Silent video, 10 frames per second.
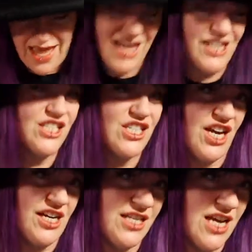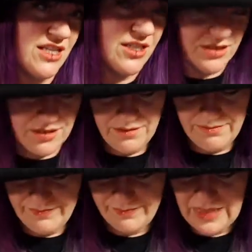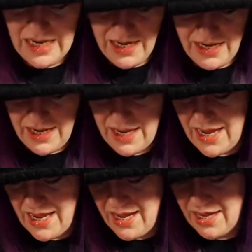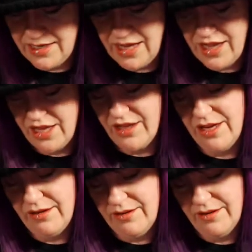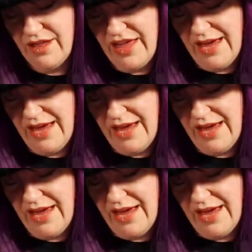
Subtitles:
an exotic dancer. And I think that that